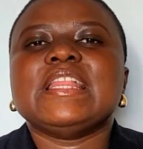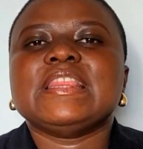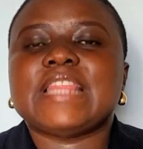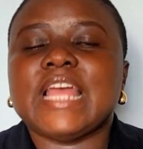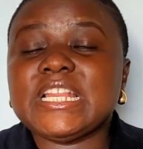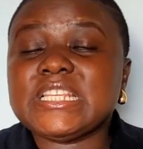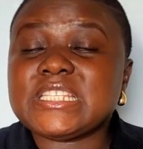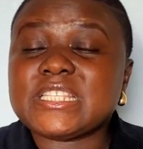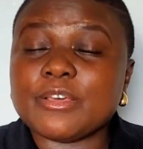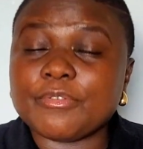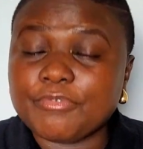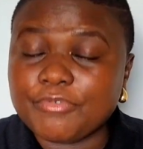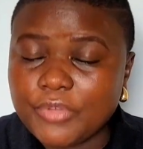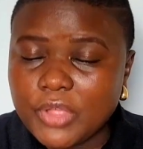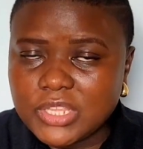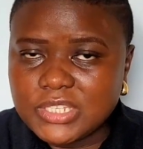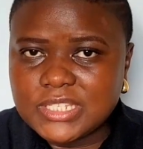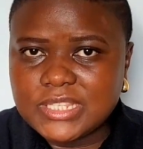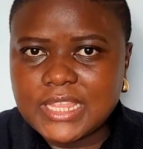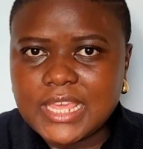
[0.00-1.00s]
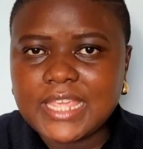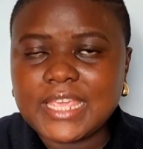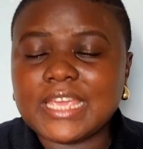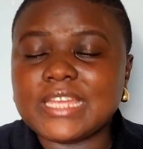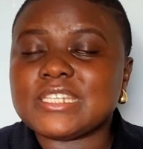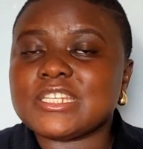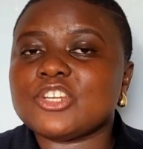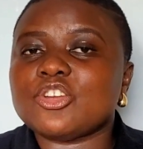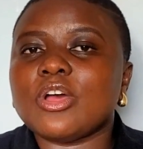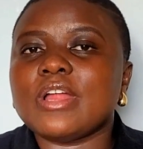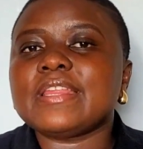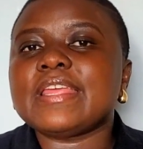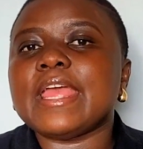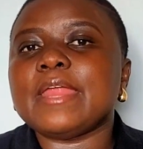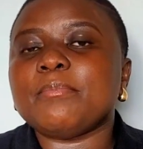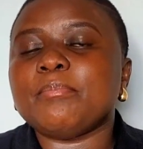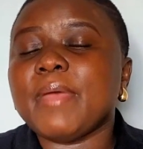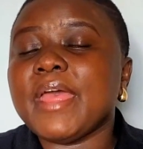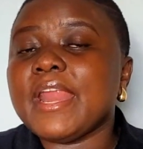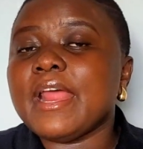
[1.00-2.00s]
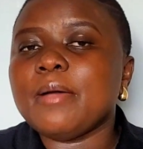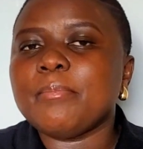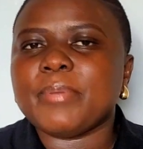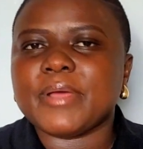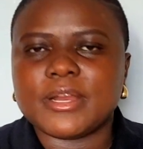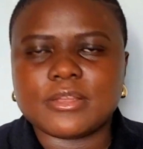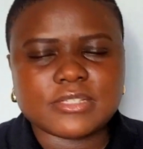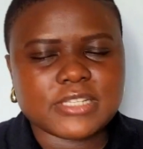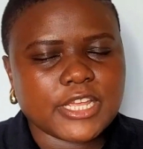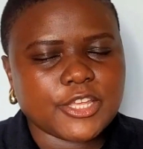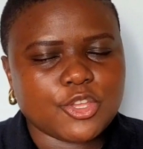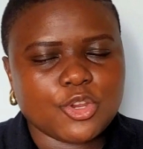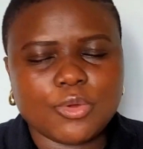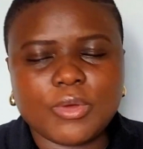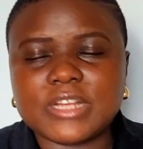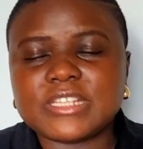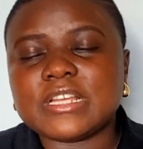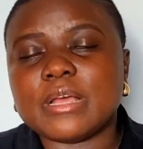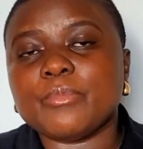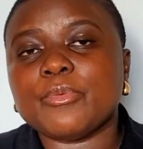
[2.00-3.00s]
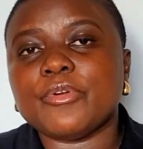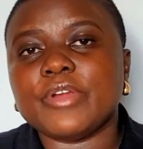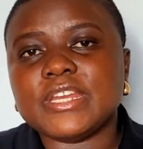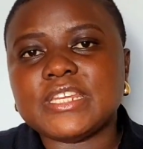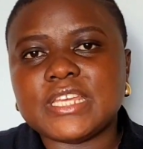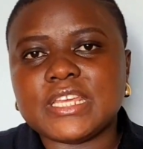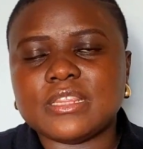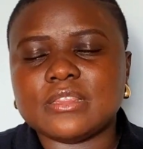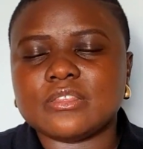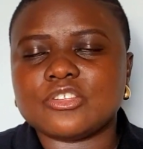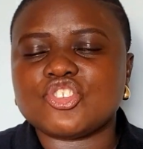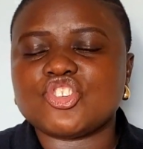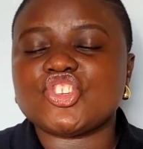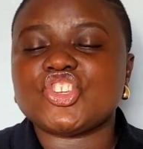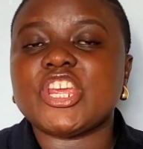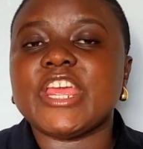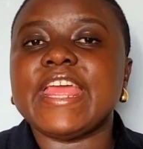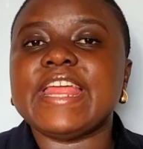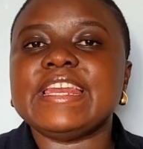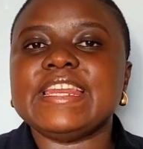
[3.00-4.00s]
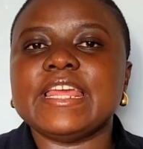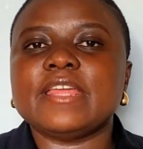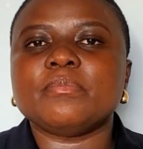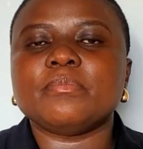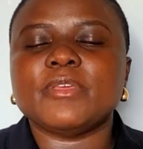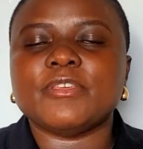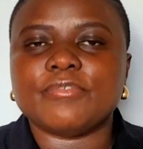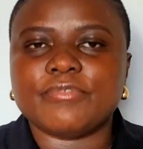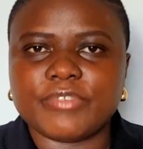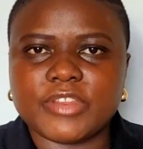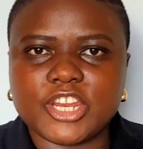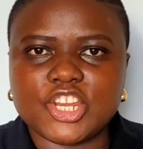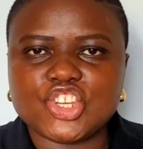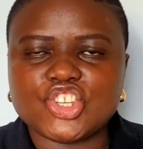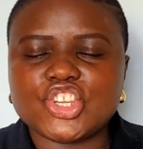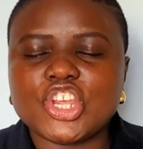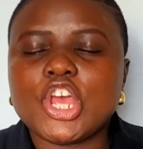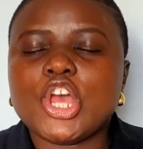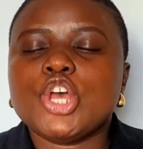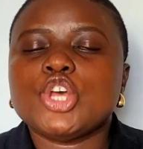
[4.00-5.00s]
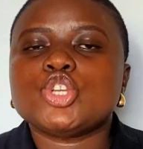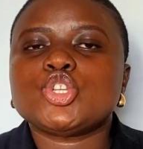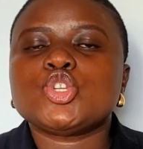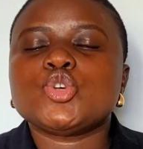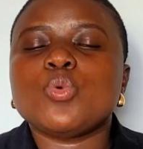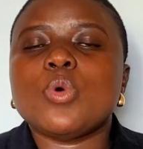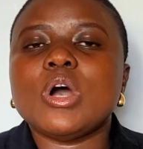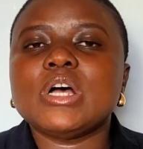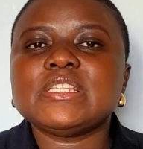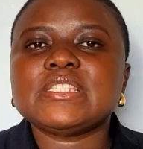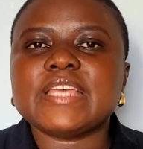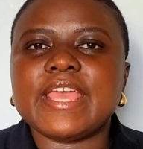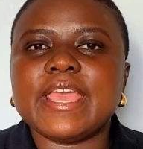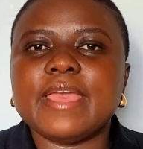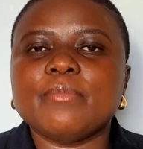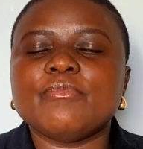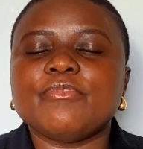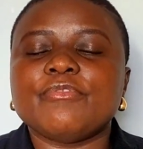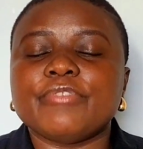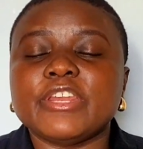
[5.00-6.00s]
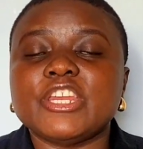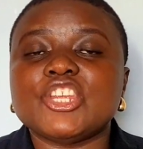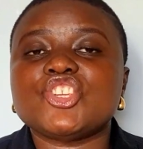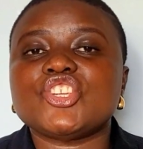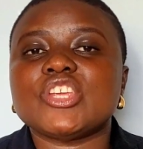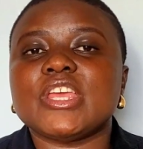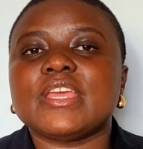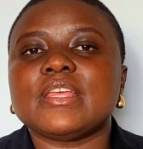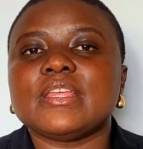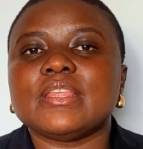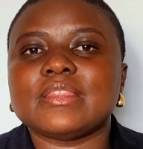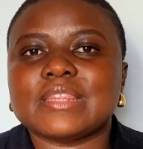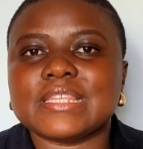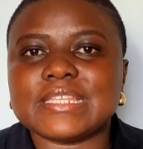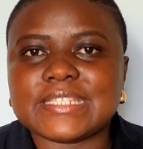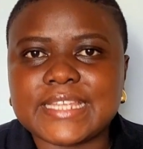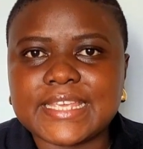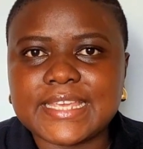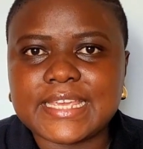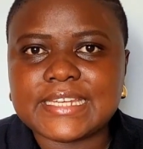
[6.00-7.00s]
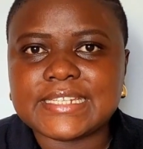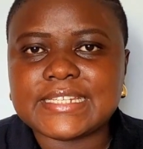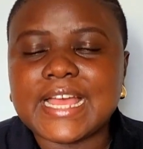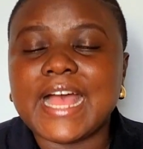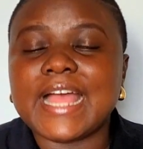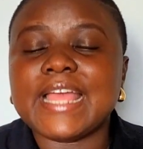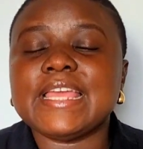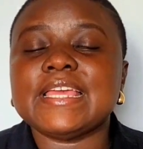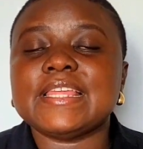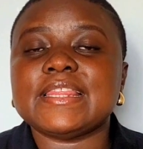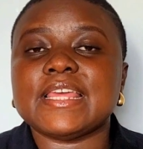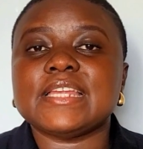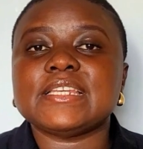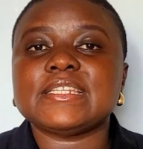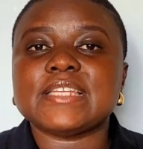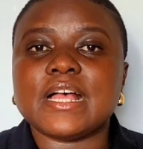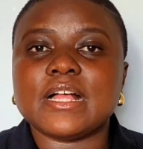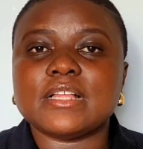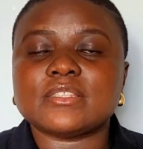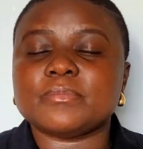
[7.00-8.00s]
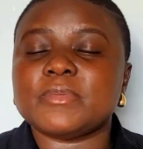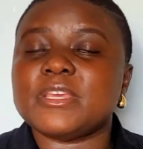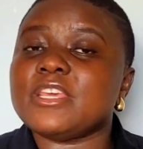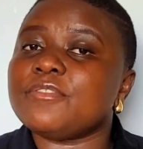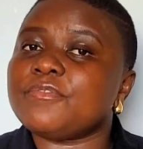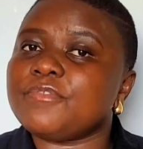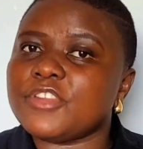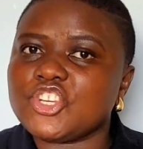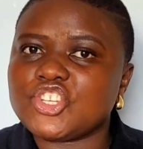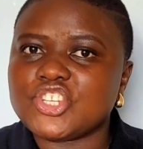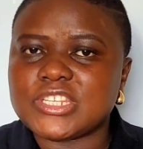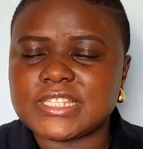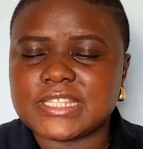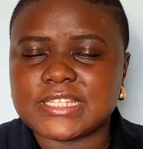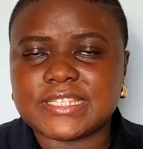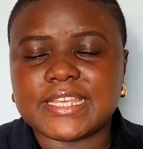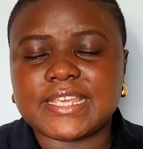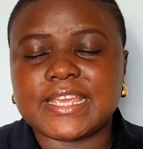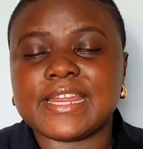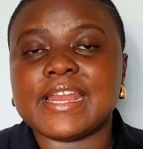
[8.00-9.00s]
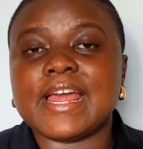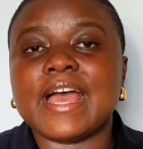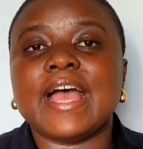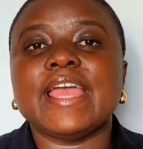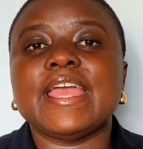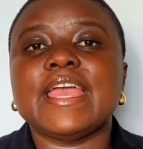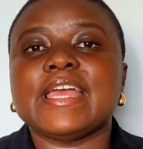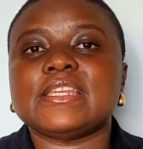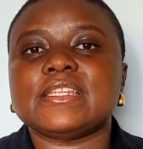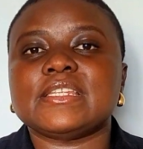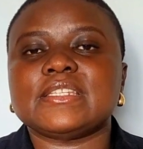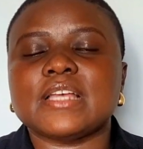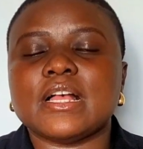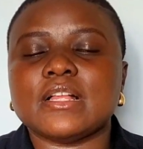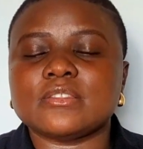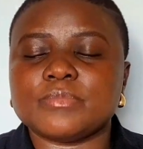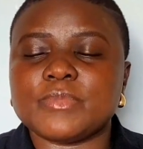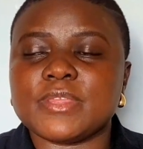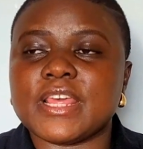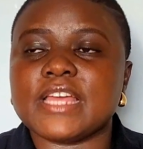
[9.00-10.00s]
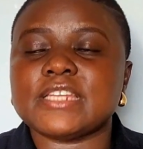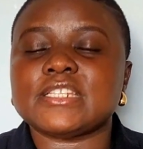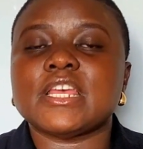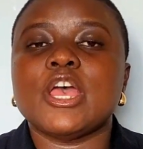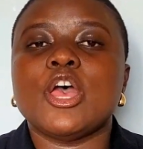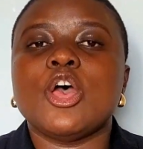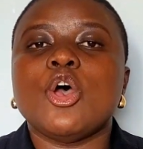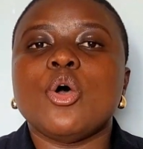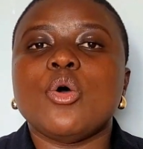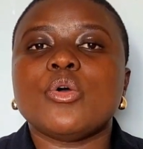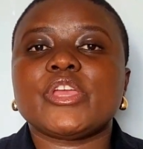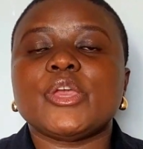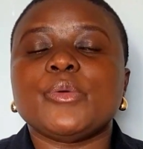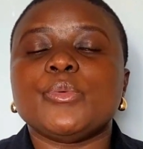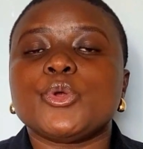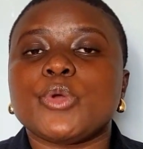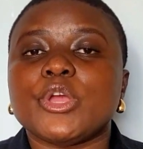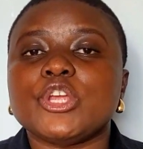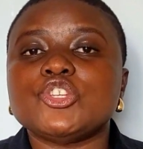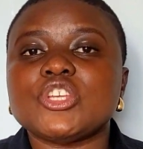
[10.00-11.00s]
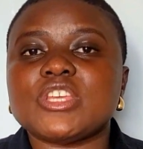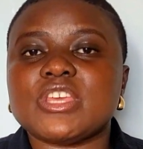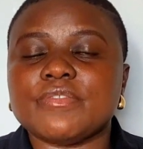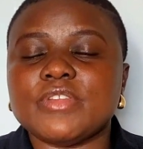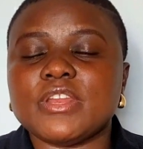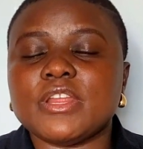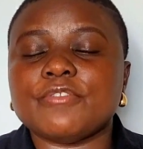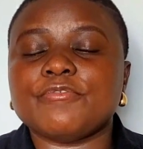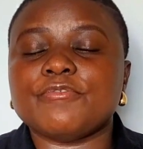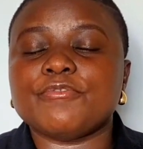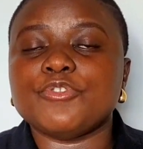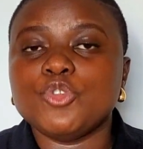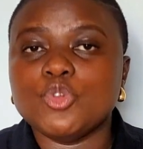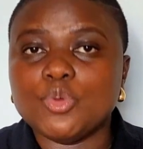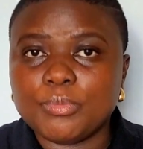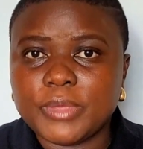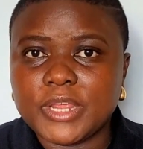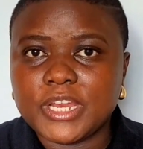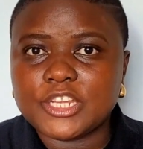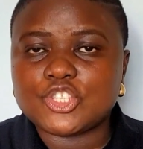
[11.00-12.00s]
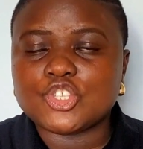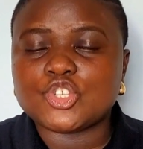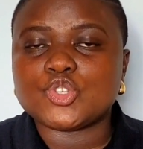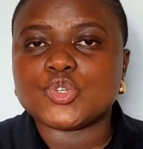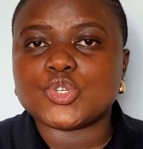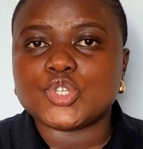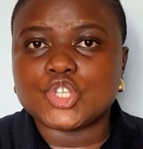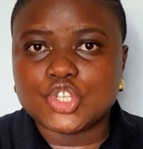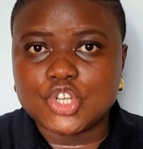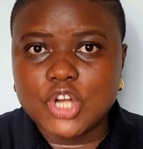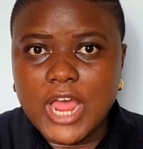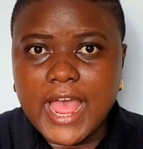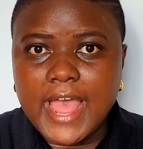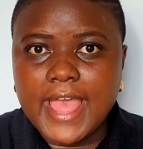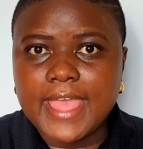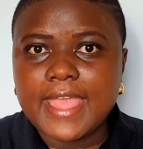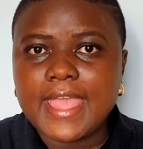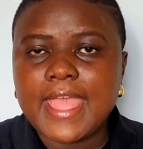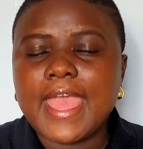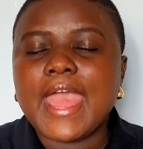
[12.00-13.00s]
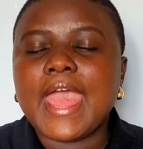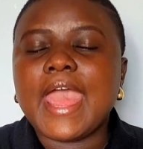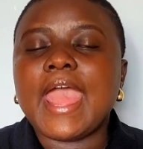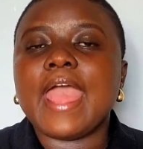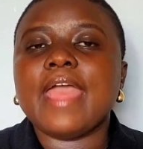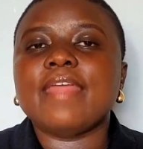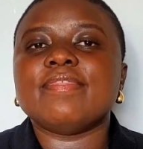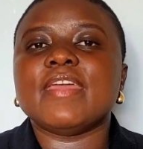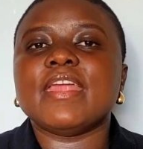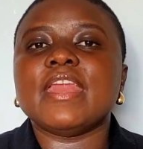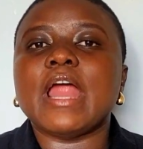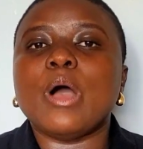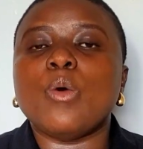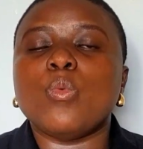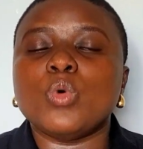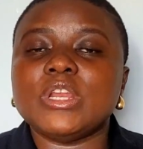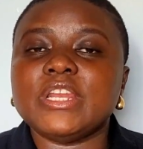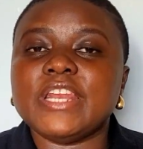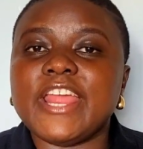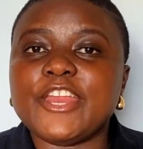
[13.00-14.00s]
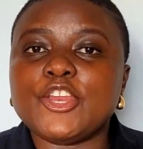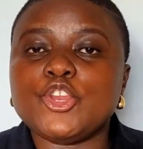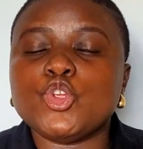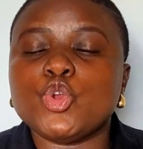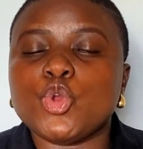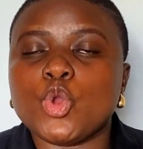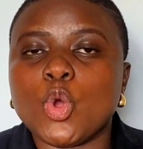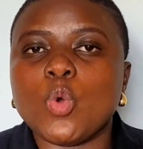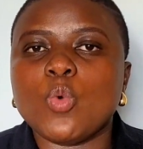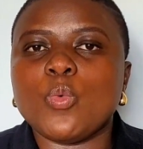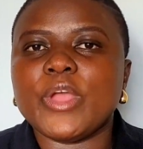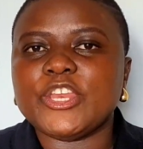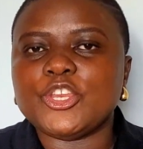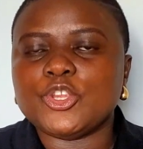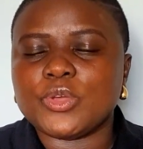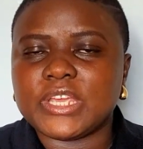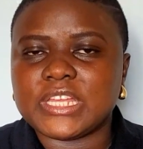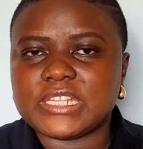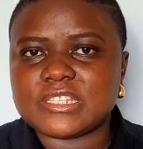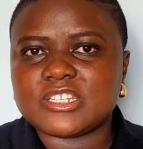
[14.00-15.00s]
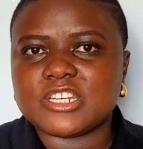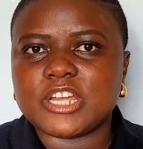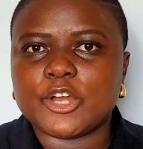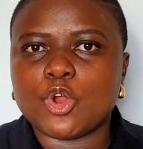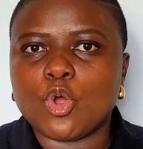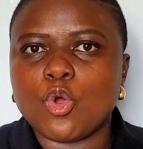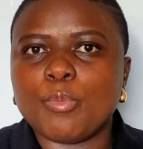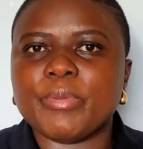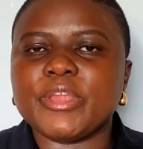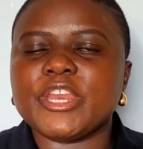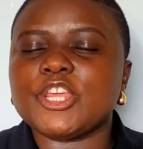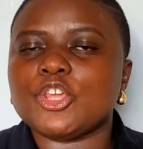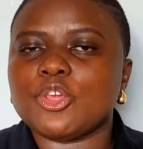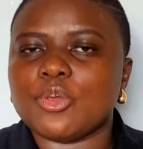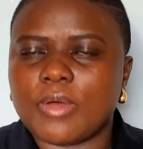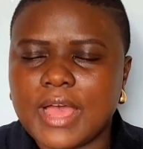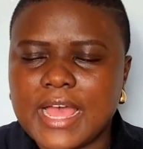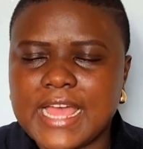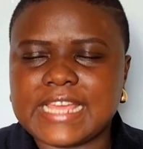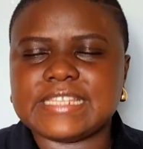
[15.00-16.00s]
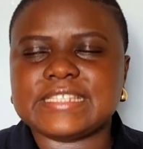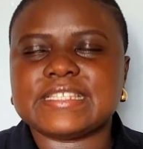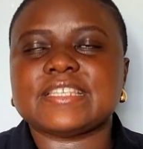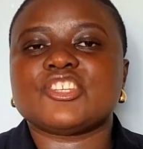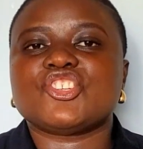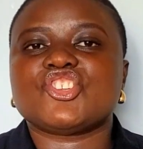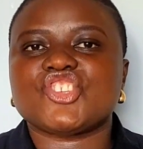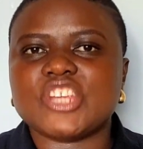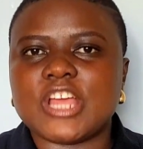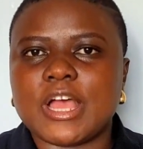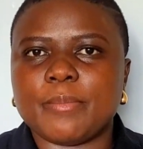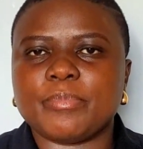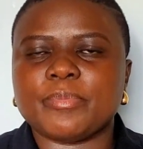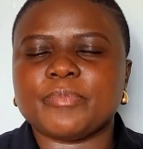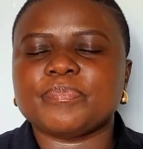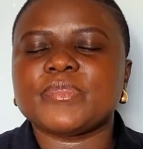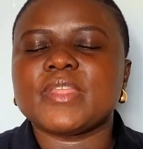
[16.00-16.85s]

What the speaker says: That's the first thing. It did not get better, but I was like, you know what? I'm already in this chair. Let me finish. Towards him finishing the second eye, he then tells me, he finishes the second eye and he tells me that, okay, we're going to give it a few minutes to dry and then I will let you know when you can start opening your eyes. Sharp.